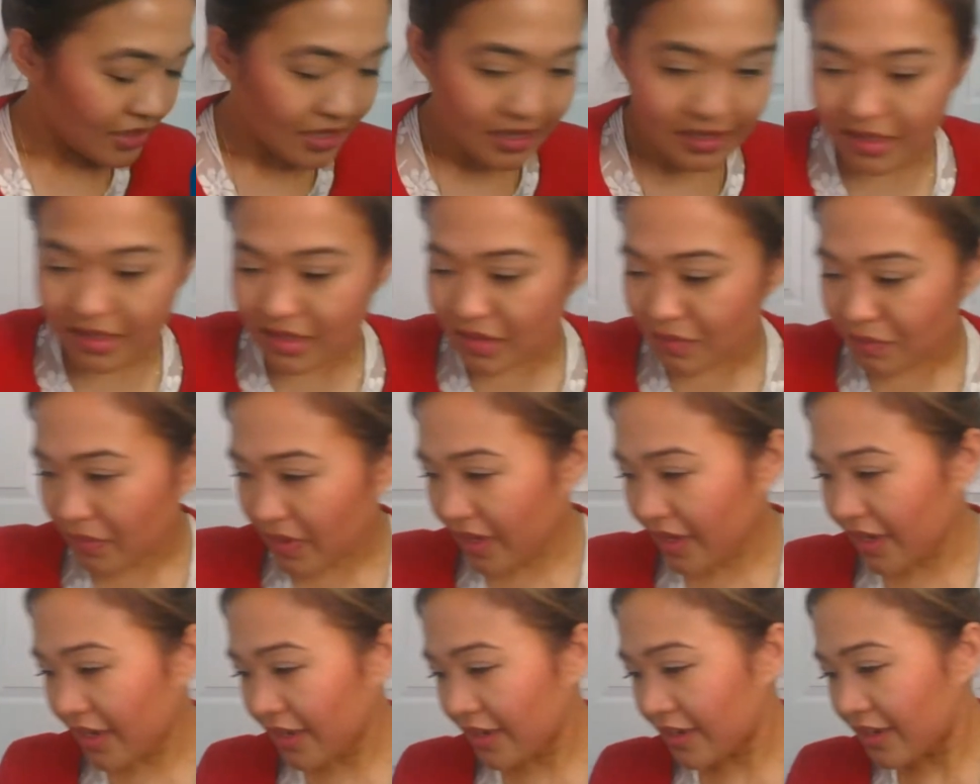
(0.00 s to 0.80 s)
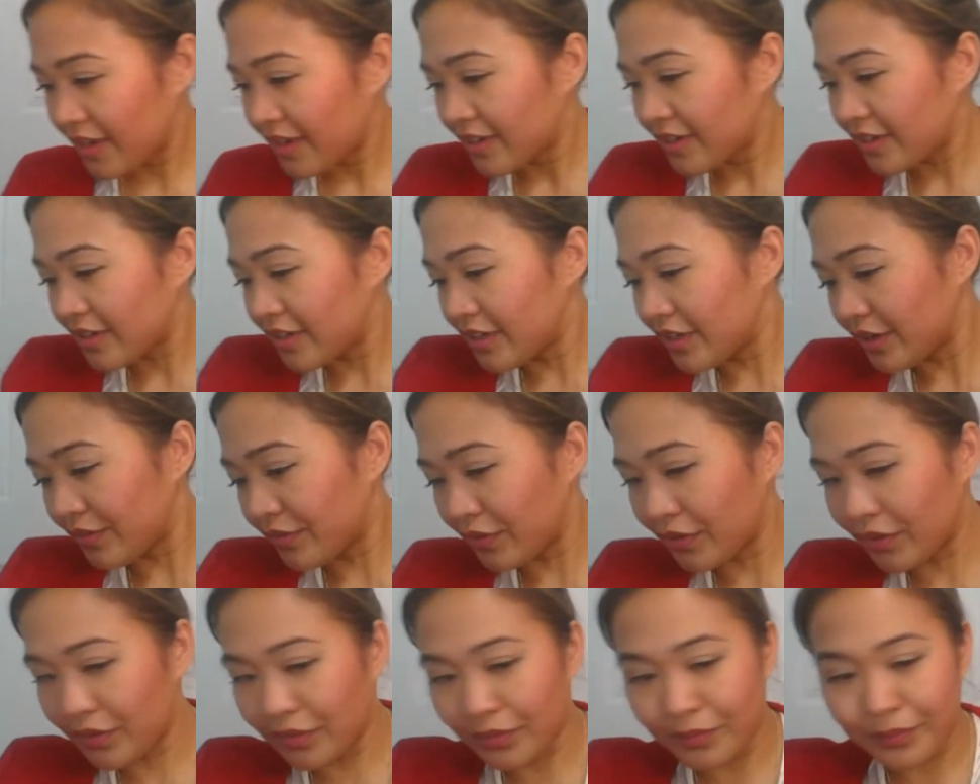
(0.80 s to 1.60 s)
that's my
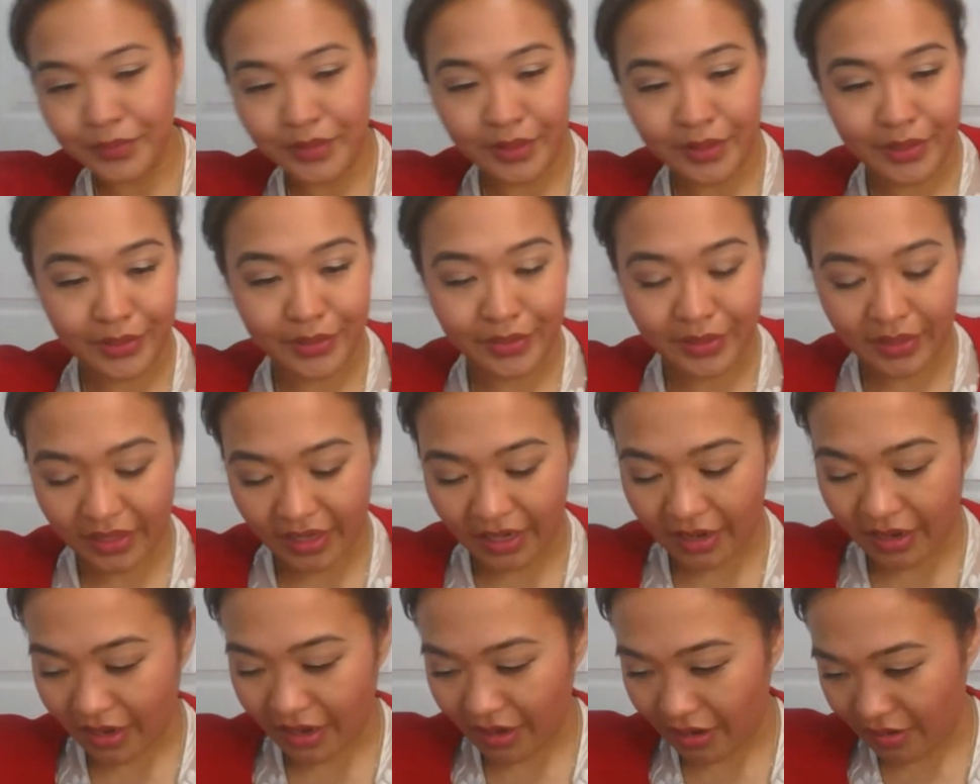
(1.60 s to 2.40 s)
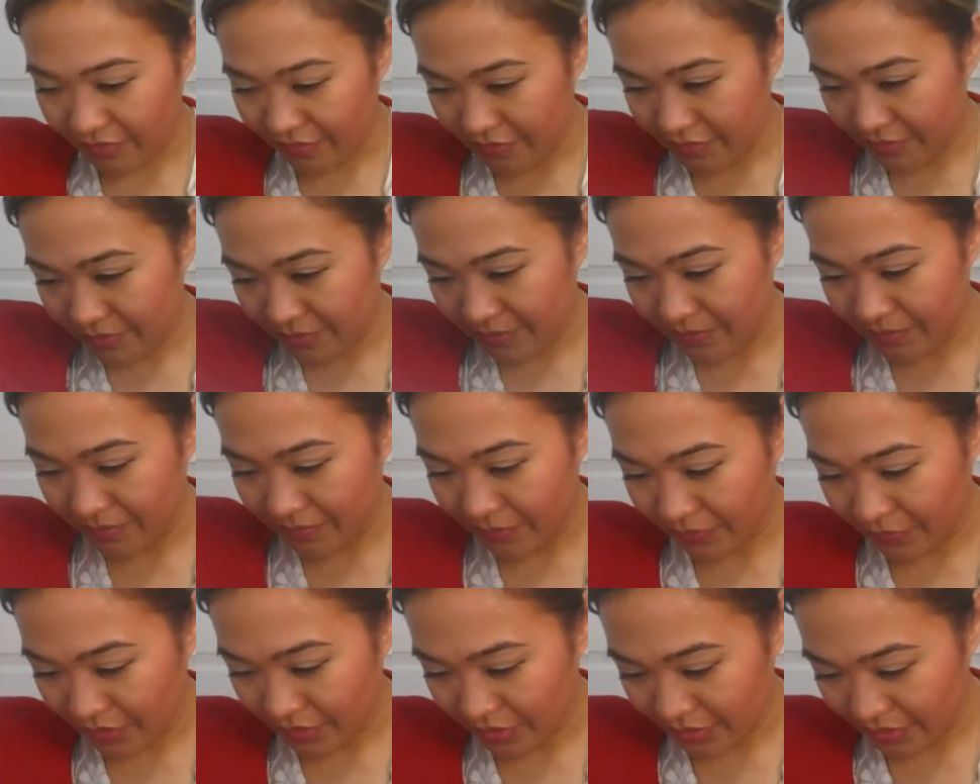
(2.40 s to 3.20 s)
difficult part that I have.
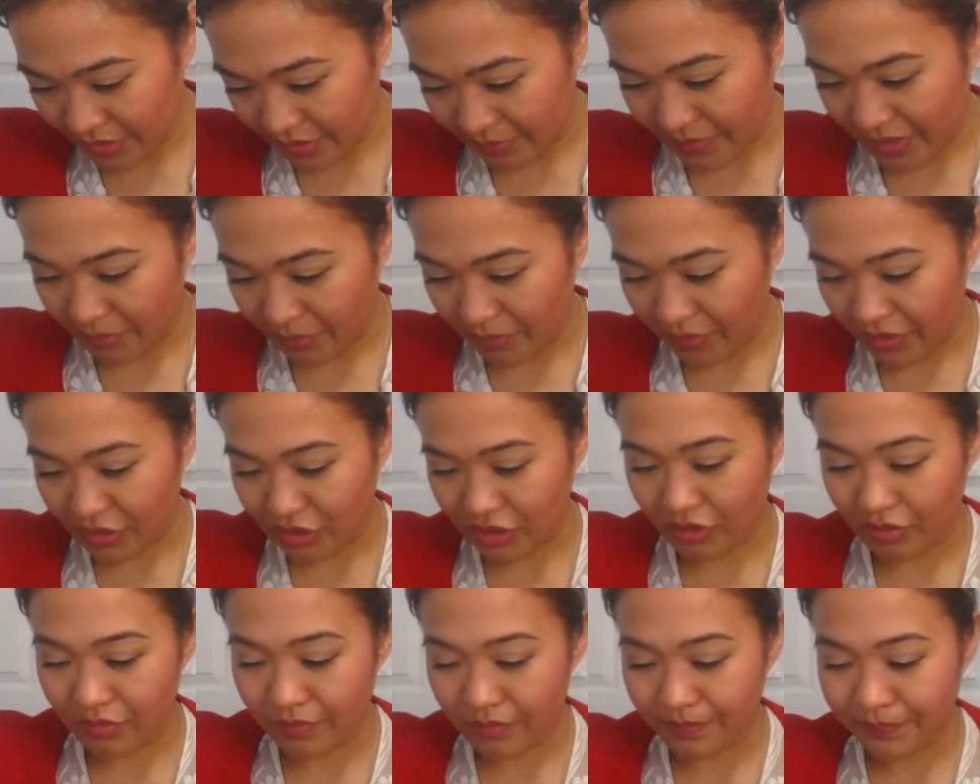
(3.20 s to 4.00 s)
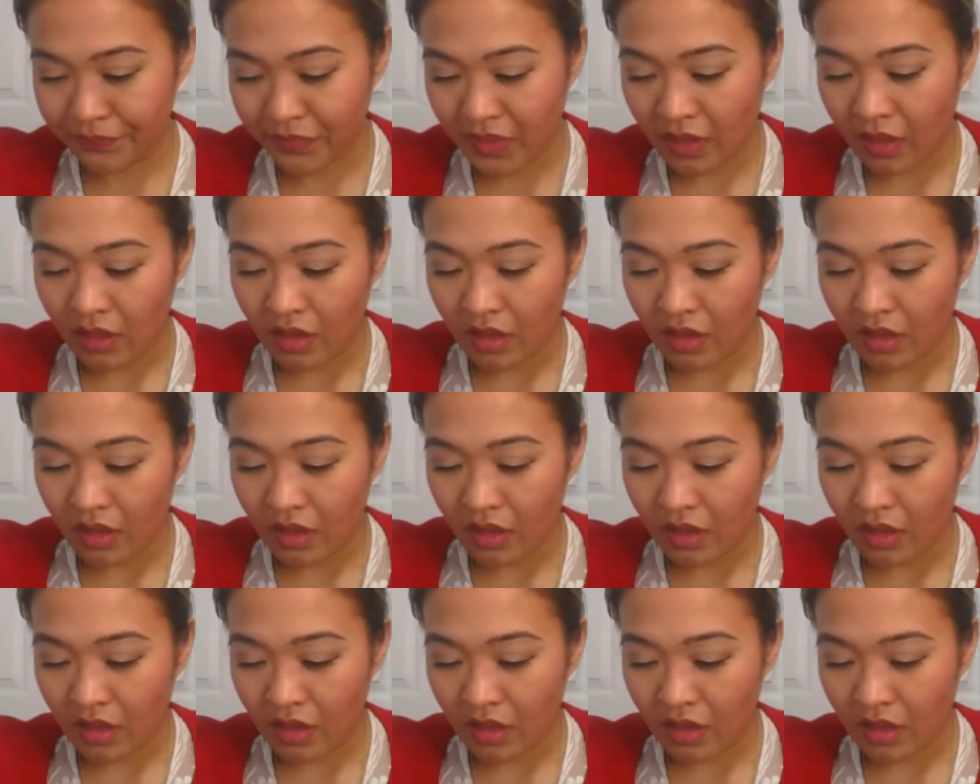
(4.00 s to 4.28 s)
Where did my brush go?